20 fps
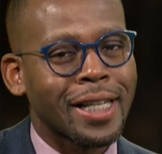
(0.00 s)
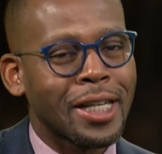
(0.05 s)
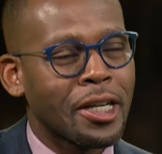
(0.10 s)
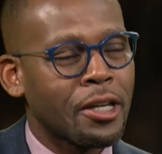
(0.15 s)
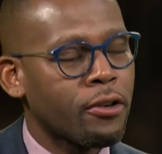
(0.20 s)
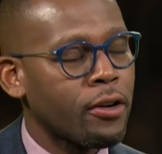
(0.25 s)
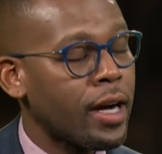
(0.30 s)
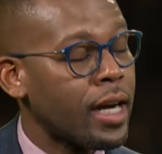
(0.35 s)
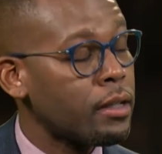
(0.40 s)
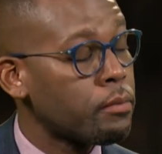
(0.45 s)

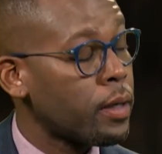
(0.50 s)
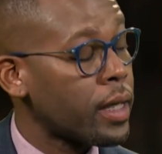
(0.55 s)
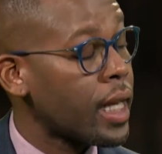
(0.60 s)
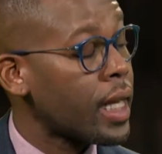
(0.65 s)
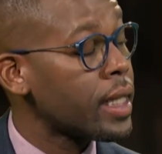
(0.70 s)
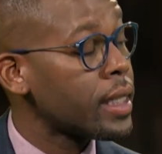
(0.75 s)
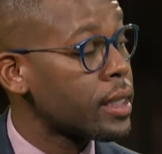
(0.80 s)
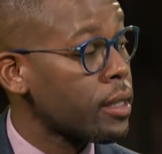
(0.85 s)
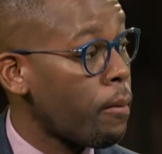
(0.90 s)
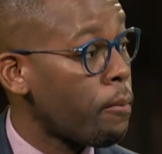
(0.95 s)
Right, but that
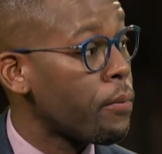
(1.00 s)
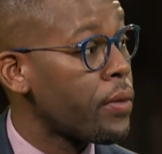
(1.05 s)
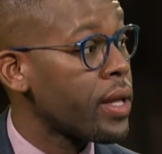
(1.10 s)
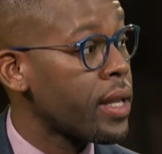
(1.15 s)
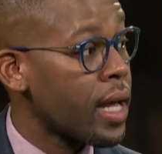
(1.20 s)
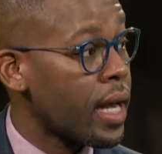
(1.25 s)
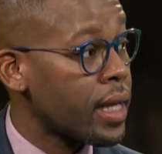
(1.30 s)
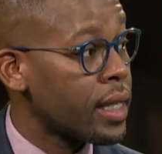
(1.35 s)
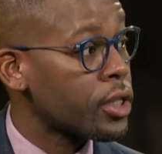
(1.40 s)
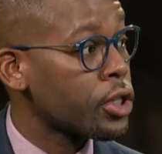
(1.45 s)
is something
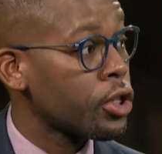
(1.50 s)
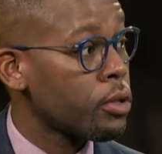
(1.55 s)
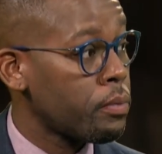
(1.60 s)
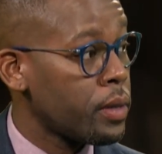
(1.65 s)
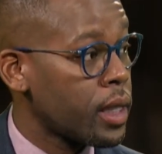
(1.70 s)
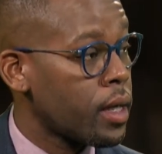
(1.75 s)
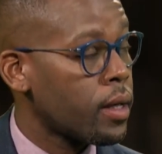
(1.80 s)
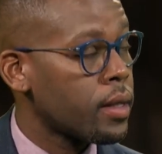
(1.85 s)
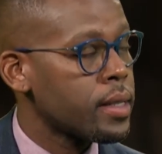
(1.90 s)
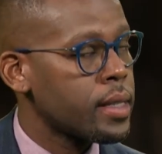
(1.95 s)
that should be
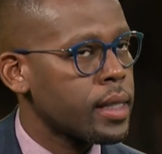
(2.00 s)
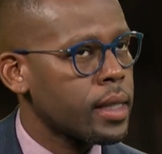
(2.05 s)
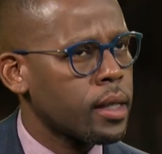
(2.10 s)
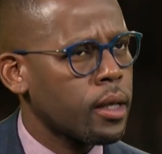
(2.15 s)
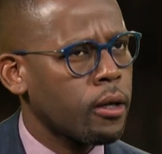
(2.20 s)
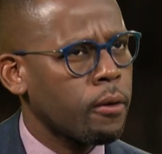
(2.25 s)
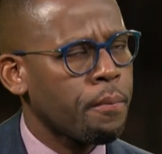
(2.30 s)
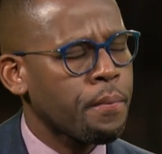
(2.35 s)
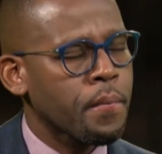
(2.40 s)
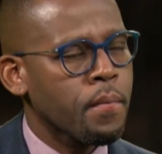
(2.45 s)

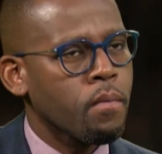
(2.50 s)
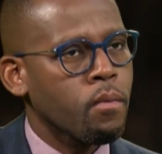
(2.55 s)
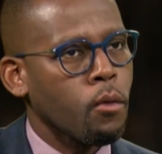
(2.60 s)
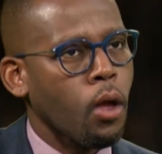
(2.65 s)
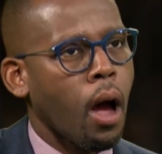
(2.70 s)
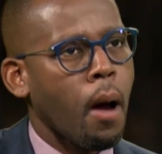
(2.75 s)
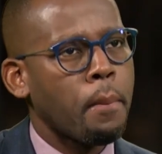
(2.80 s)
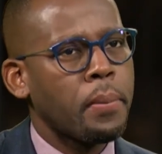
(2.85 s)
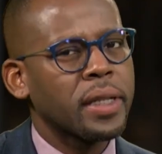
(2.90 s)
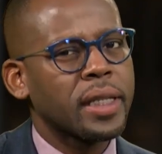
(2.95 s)
considered.
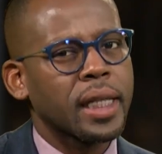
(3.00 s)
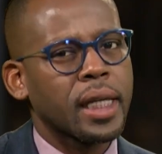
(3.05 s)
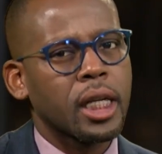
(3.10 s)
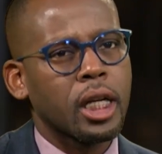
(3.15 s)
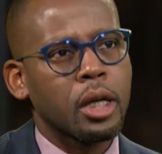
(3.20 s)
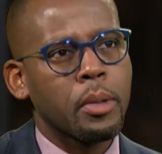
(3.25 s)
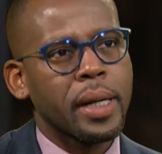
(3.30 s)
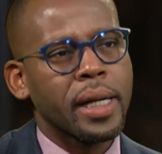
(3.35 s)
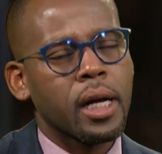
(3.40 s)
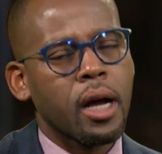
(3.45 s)

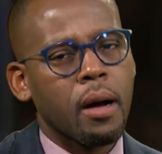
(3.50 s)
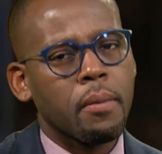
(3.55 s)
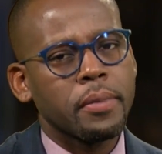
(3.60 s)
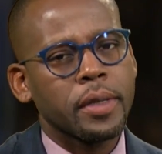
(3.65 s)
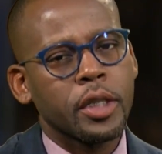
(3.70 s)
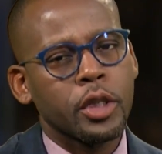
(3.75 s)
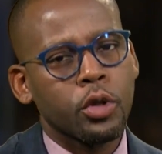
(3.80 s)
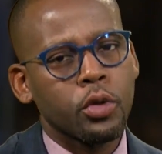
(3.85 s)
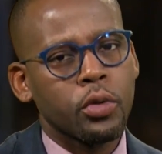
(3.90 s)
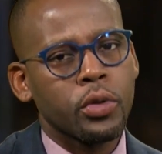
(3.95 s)
particularly when it
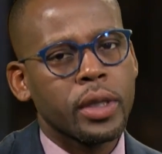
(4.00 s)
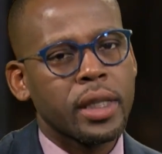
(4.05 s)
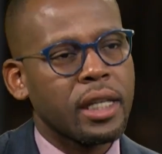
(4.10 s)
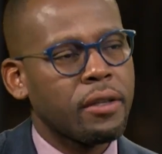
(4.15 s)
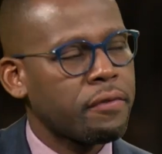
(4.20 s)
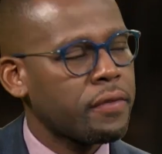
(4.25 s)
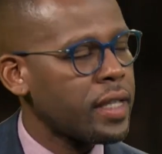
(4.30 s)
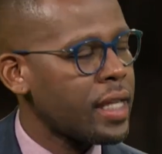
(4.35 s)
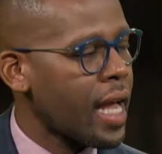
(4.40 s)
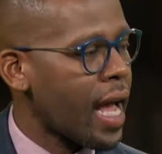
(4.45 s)
comes to
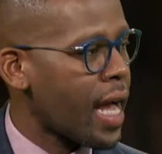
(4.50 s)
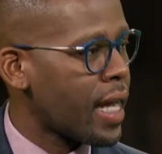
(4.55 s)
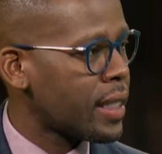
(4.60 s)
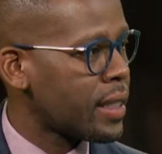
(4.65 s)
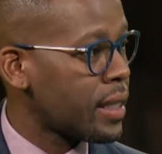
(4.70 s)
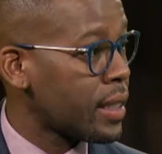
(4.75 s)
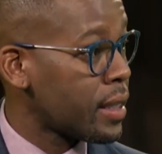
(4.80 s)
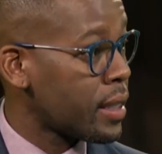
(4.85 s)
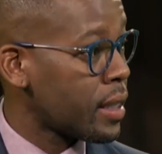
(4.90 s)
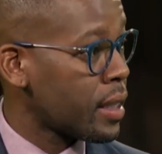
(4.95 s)
safety
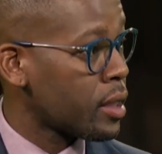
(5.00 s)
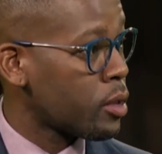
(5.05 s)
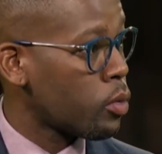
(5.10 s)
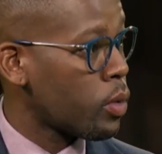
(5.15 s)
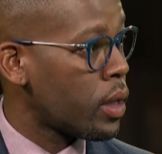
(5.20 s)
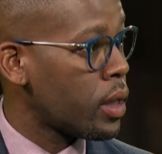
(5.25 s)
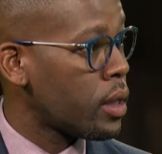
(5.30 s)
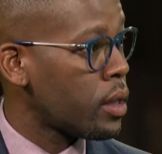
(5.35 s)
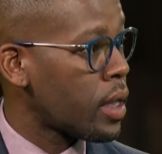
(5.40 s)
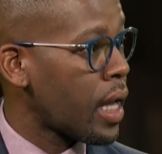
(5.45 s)
exits as
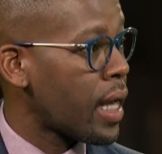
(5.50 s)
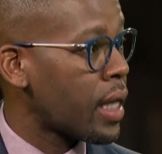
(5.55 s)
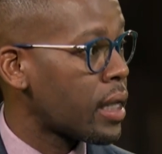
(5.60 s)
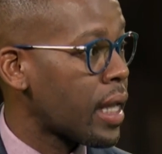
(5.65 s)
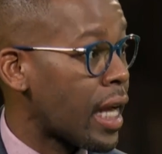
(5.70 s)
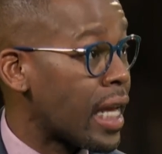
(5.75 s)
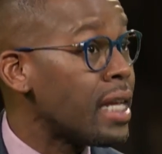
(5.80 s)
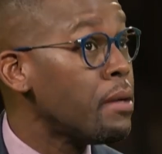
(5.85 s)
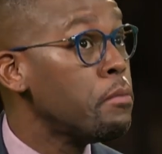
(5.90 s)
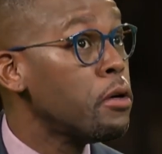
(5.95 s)
well, like
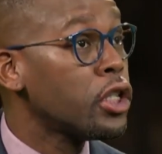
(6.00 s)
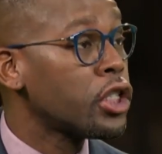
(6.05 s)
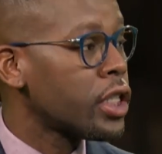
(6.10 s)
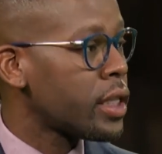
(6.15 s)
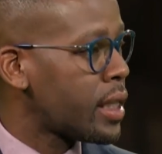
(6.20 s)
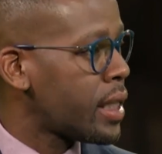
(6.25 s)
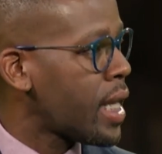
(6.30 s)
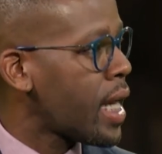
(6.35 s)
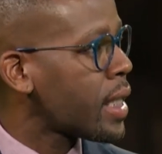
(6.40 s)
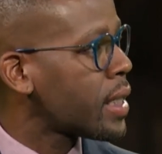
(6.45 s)

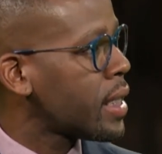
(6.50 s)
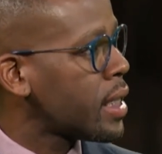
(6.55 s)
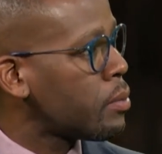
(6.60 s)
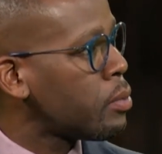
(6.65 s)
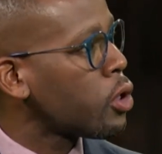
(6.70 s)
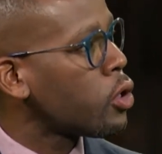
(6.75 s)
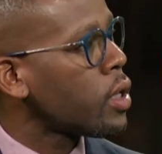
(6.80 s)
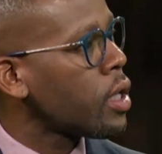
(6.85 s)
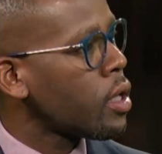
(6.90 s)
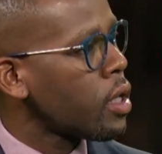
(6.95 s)
emergency exits,
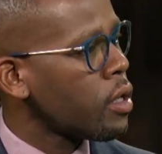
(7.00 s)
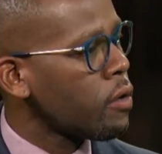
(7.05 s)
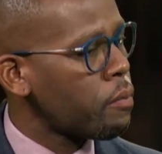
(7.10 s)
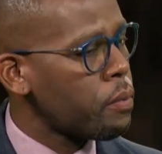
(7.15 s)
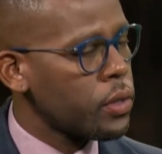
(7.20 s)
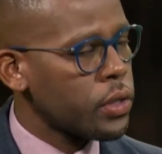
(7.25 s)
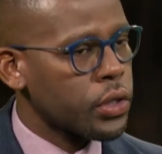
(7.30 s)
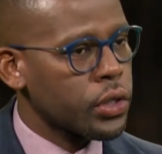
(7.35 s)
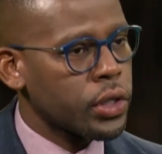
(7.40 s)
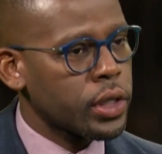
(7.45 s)
because a lot of
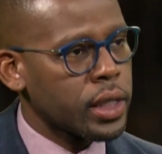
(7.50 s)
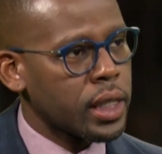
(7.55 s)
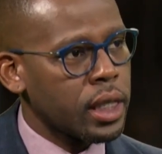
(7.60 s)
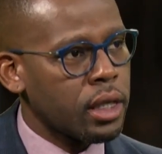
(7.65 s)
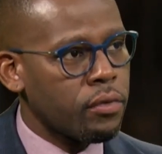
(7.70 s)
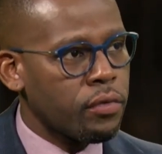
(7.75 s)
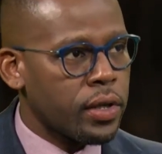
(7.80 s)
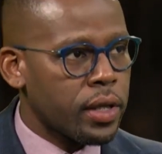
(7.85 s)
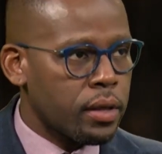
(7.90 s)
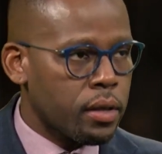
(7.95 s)
persons, they
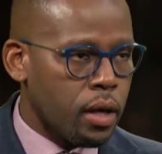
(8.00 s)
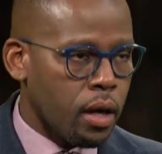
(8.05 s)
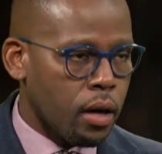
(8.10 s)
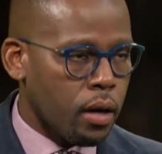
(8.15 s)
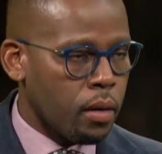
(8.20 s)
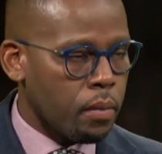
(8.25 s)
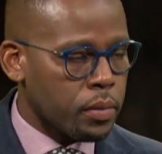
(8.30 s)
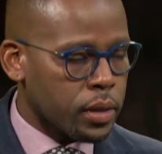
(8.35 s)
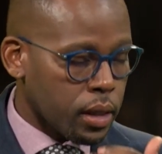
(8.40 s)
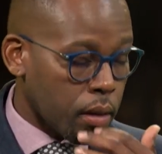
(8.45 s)
live in,
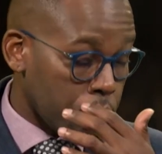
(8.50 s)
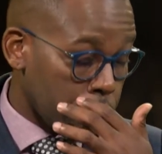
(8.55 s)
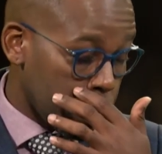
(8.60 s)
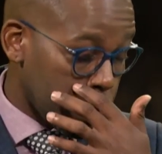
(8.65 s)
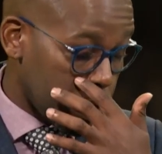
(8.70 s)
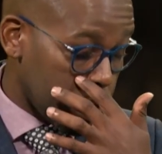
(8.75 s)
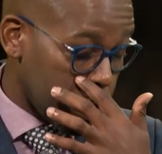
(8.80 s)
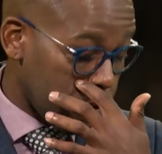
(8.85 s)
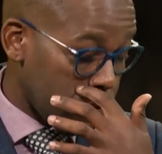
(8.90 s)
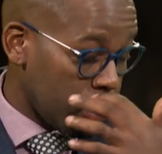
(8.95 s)
some
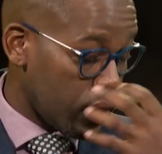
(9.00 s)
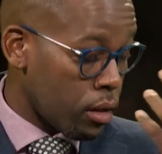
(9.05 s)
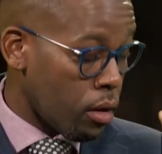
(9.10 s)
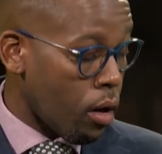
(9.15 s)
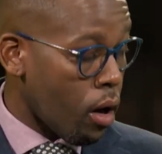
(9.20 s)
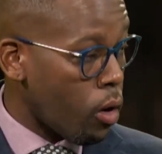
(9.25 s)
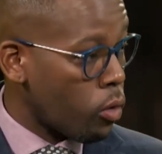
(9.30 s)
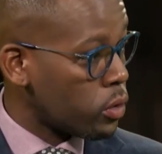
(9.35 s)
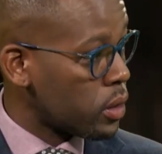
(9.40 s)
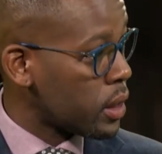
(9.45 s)
places live in
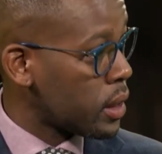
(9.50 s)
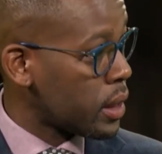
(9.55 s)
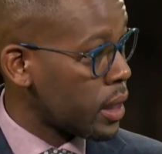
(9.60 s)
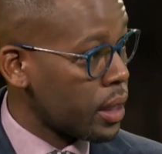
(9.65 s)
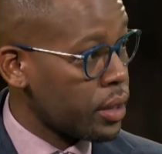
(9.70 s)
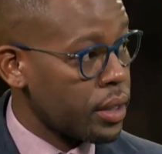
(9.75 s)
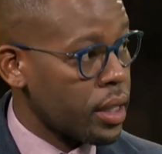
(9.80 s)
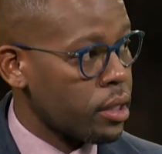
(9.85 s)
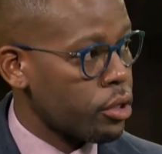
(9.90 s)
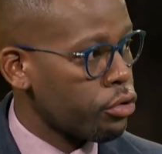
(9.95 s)
townhouses,
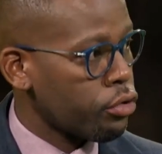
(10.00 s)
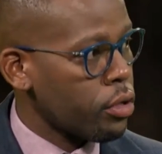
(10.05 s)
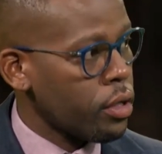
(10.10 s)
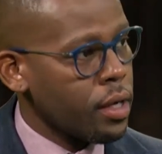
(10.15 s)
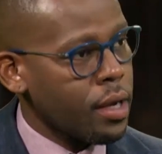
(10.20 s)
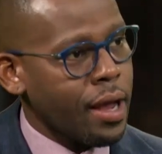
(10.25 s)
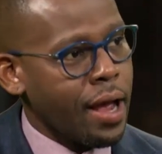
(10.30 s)
etc.